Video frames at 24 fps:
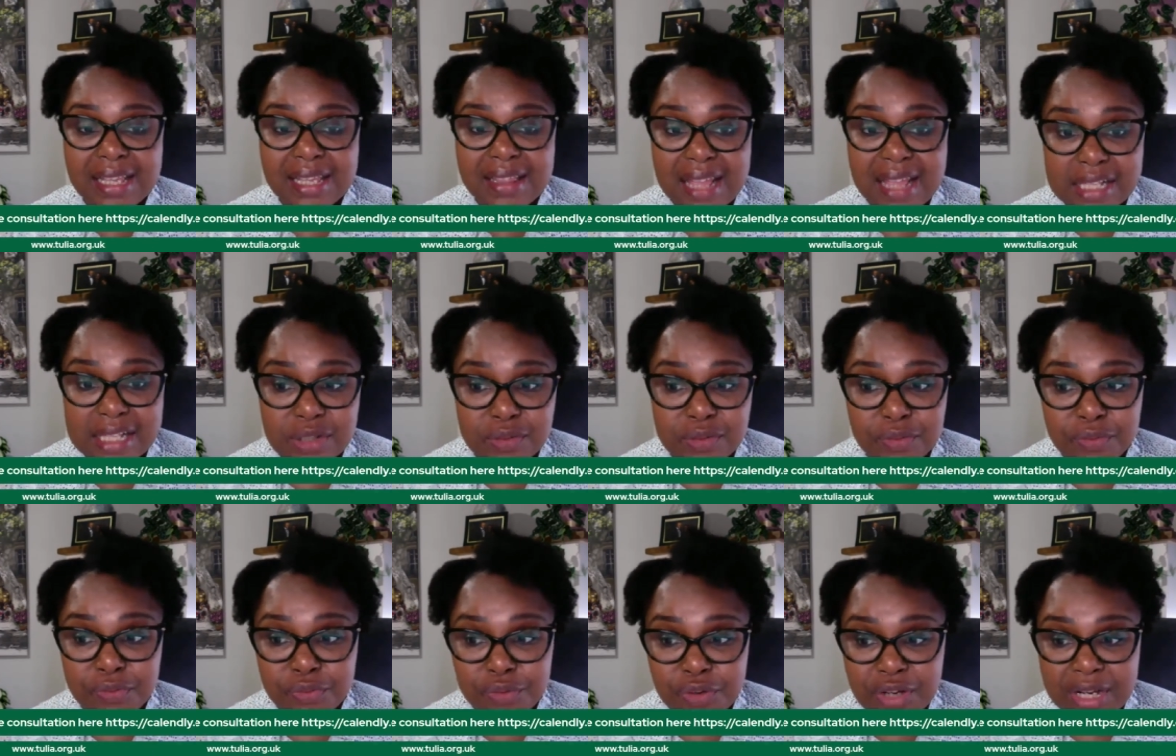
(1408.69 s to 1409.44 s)
That's
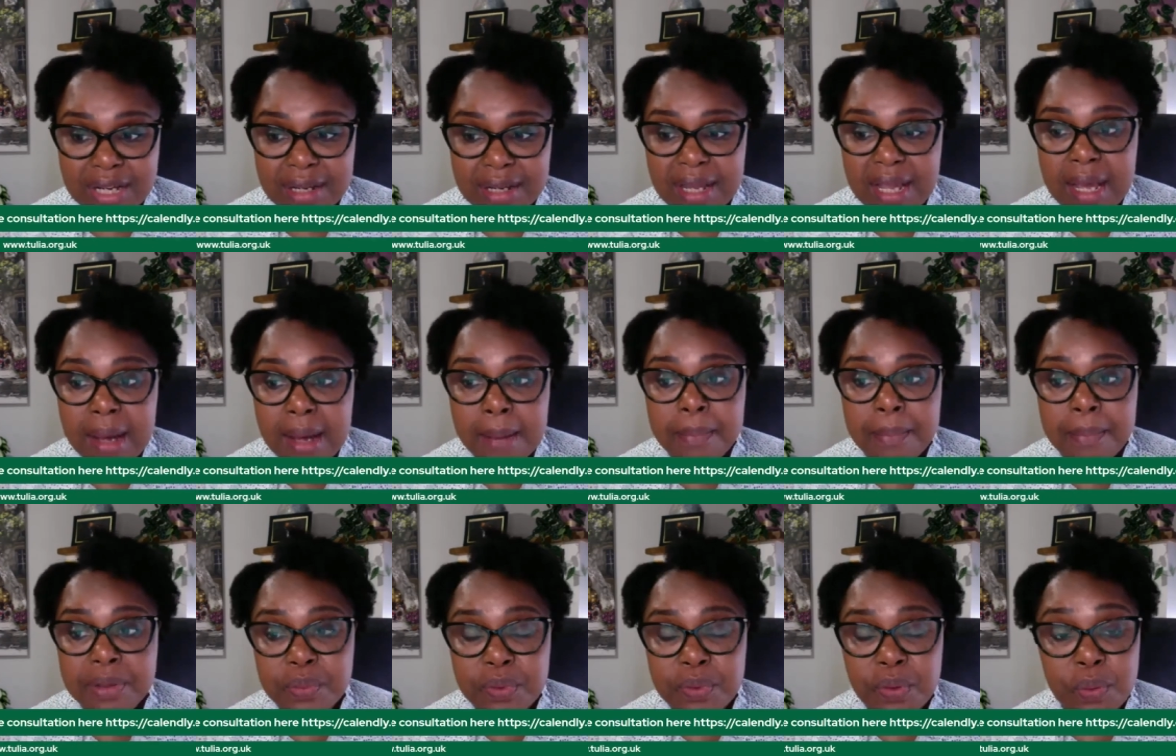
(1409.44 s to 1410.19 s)
free.
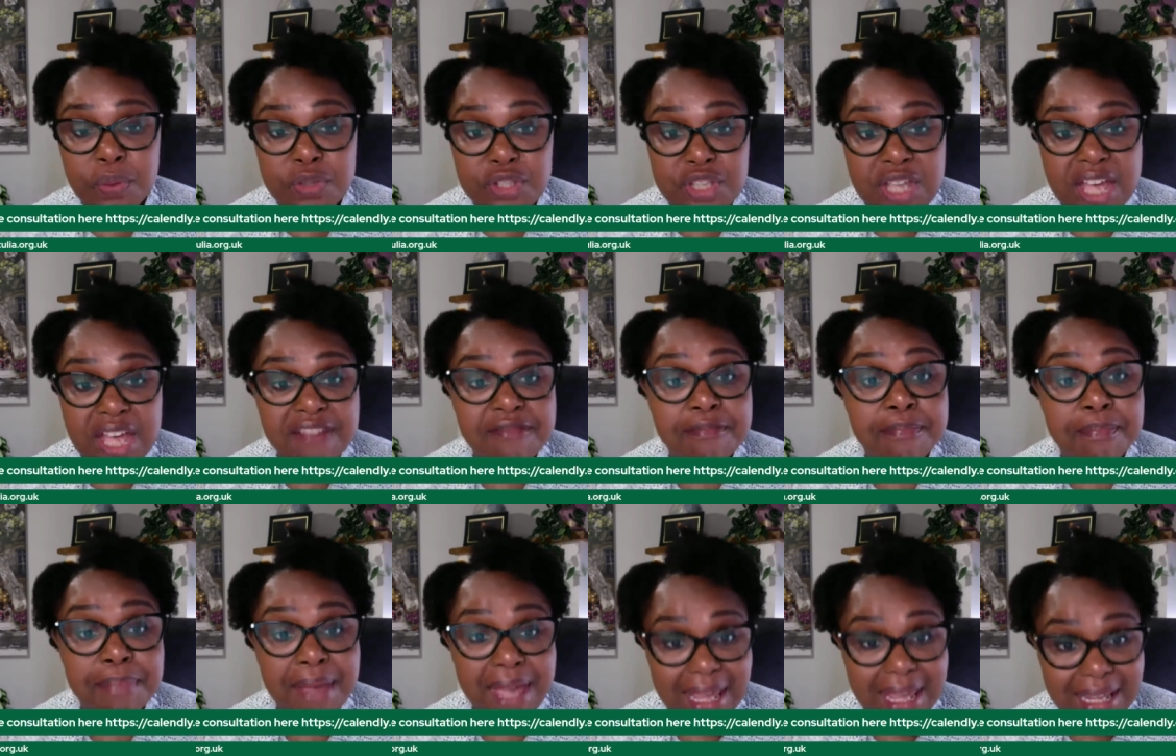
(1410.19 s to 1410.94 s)
But we also
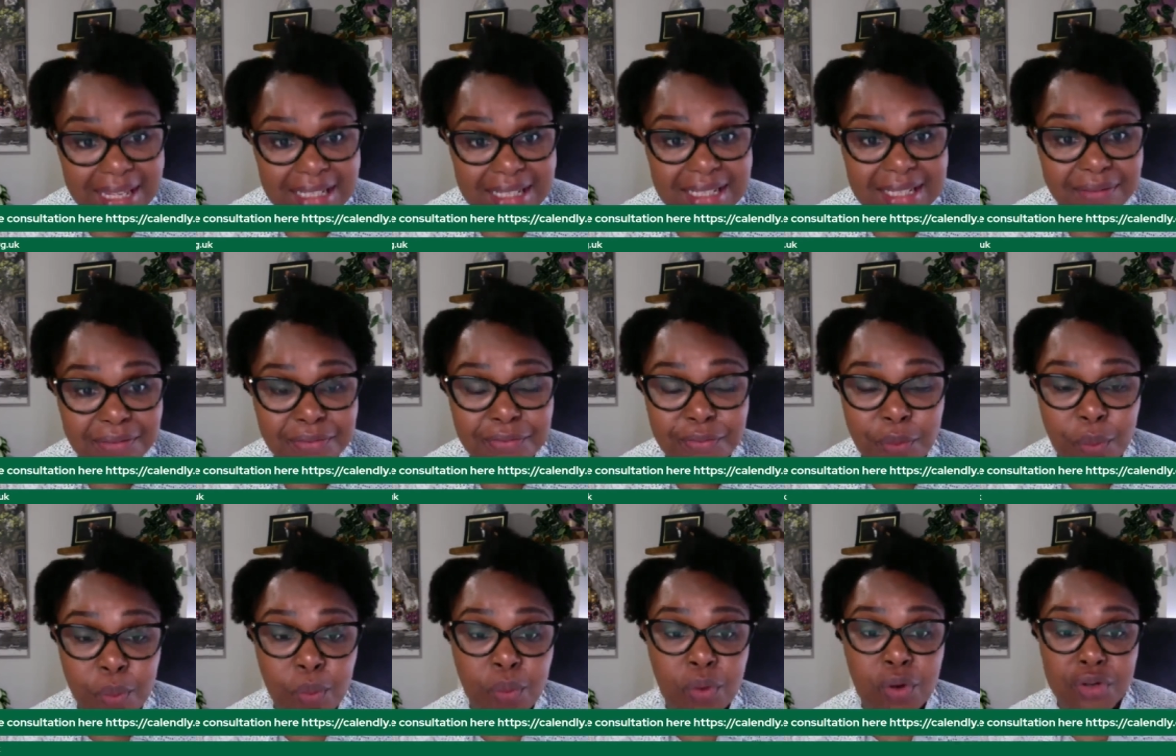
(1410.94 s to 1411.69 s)
have paid
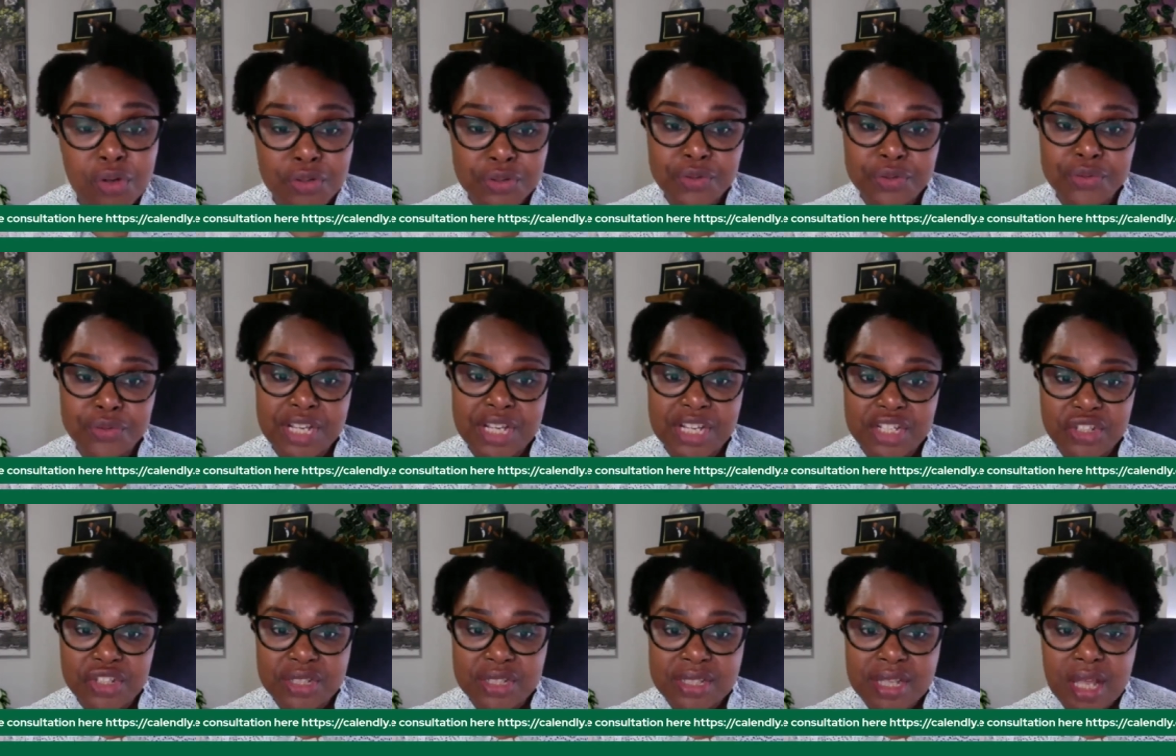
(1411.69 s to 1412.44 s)
for
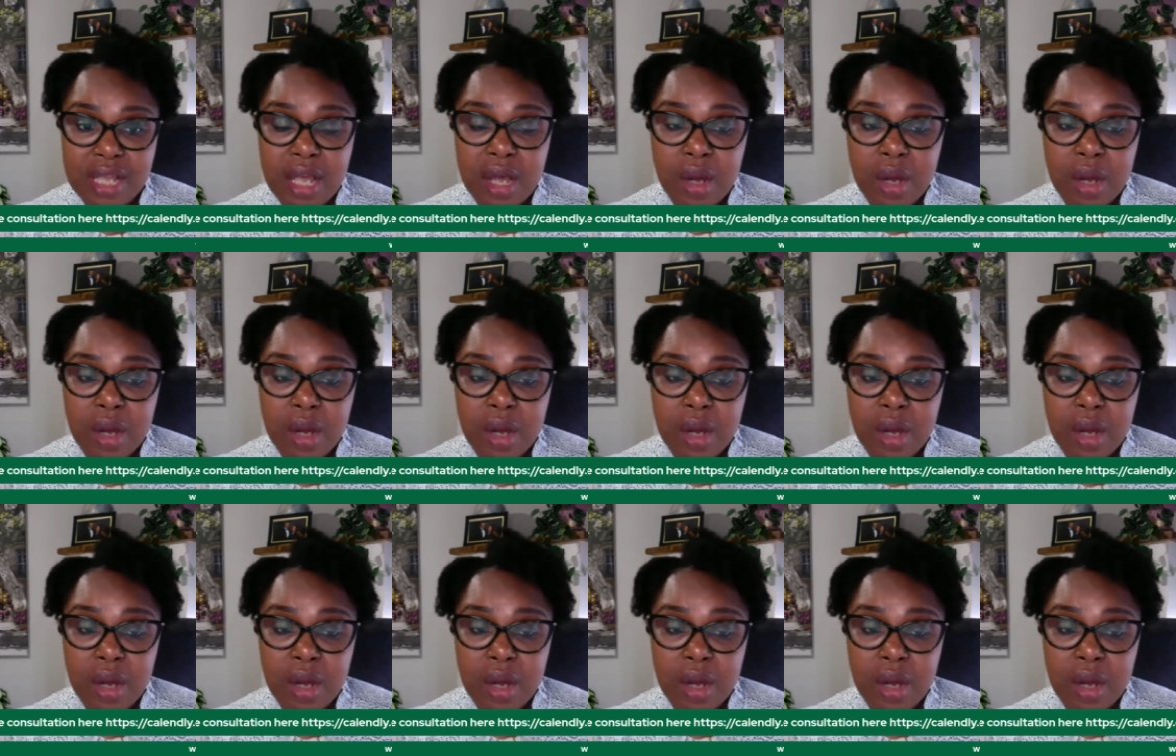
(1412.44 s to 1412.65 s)
consultations,